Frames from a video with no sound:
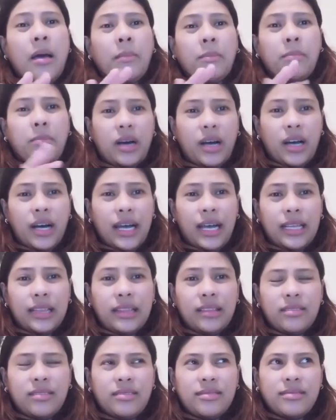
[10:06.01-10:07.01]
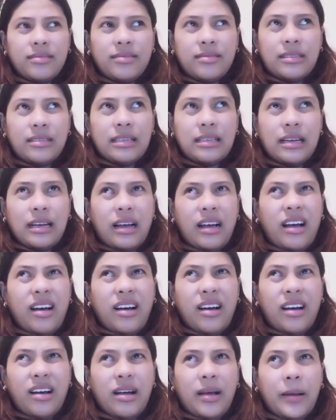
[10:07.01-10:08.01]
But
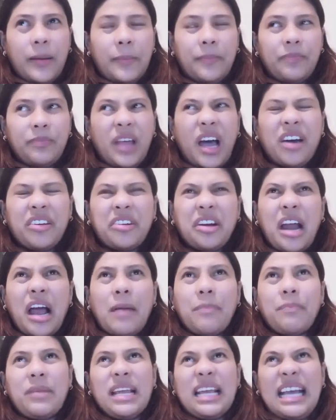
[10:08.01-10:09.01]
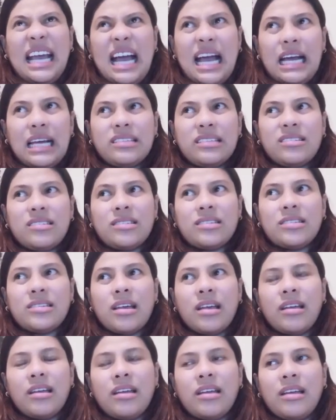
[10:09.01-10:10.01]
other applicants
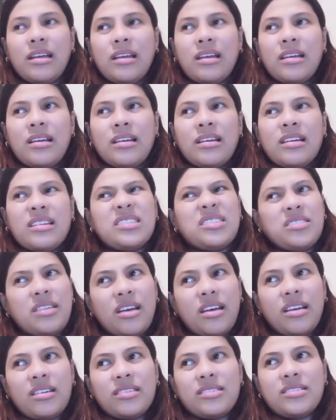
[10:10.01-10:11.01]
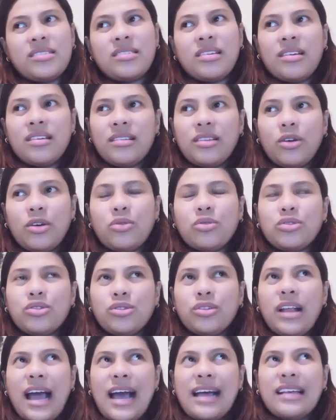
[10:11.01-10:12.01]
says the
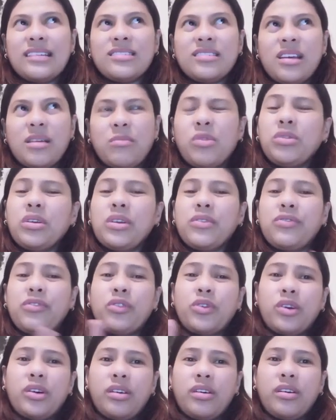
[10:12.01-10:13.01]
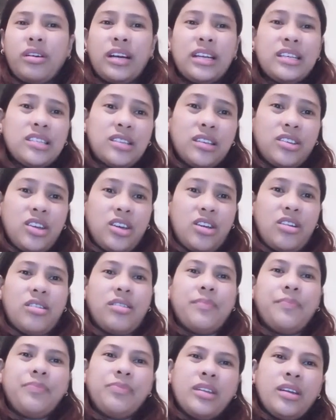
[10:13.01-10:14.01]
consul asked them only for recent year.